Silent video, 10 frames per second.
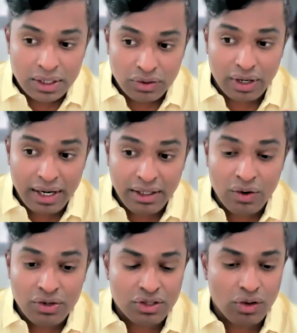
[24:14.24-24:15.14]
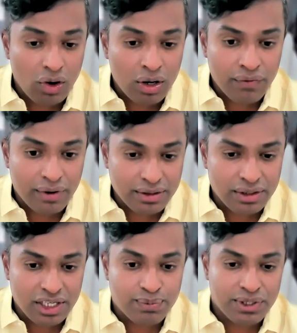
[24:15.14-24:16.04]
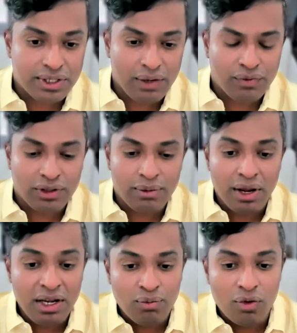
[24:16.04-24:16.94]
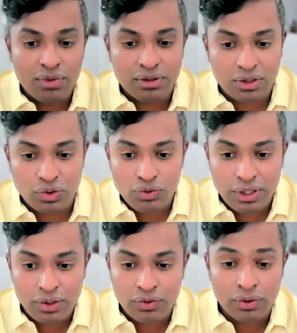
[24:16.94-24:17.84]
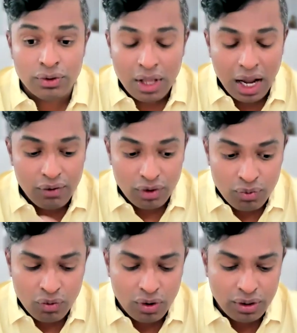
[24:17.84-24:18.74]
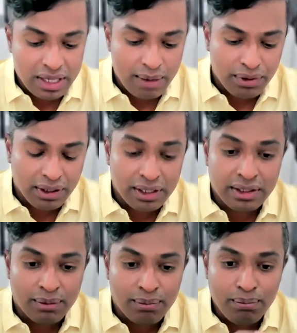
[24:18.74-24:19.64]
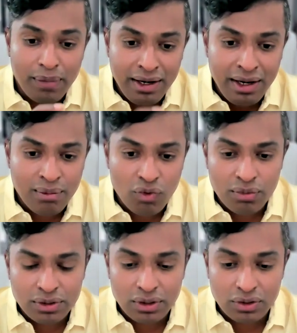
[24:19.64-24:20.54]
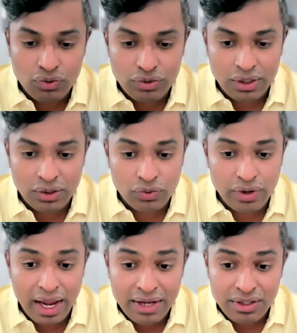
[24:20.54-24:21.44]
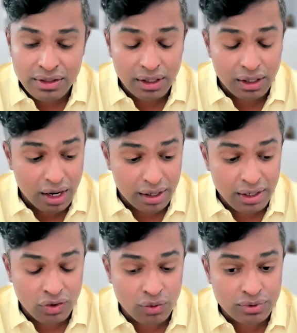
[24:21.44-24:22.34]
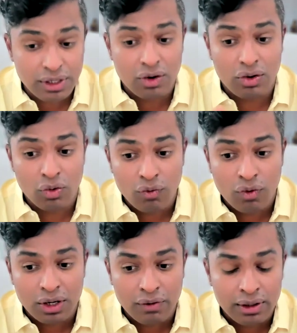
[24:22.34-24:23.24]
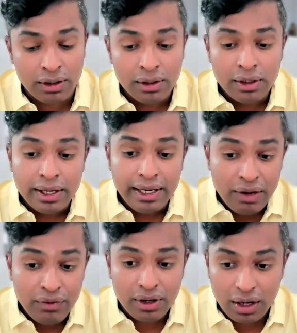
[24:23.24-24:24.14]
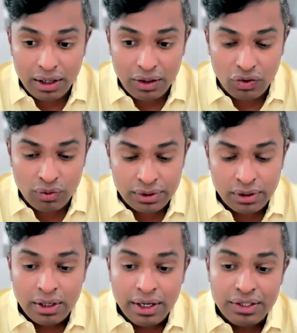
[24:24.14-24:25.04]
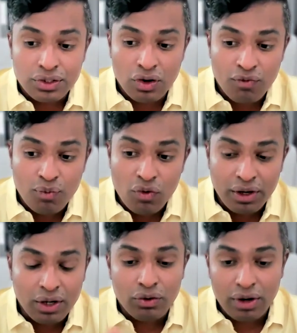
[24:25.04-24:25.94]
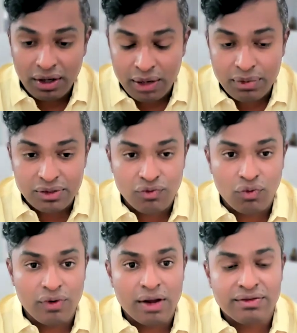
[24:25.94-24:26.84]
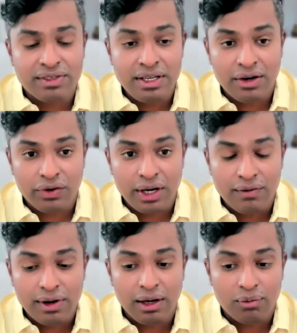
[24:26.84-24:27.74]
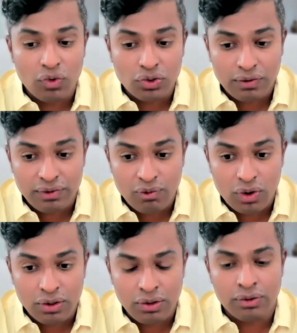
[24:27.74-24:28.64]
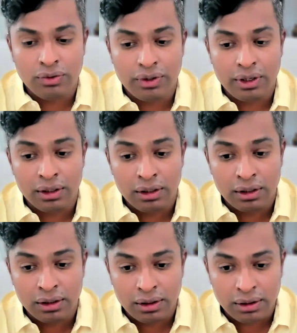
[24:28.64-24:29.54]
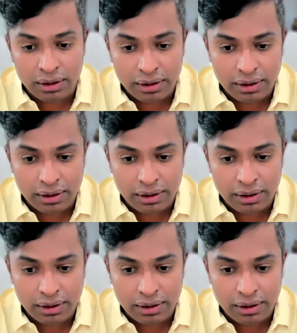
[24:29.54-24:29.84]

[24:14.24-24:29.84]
So right now it's a lot of concern, especially for the many boomers are choosing to, and one more what is happening is like many boomers are choosing to age in their current homes. They don't want to even leave their current homes. Instead of moving into retirement, we have seen a trend where like most of them want to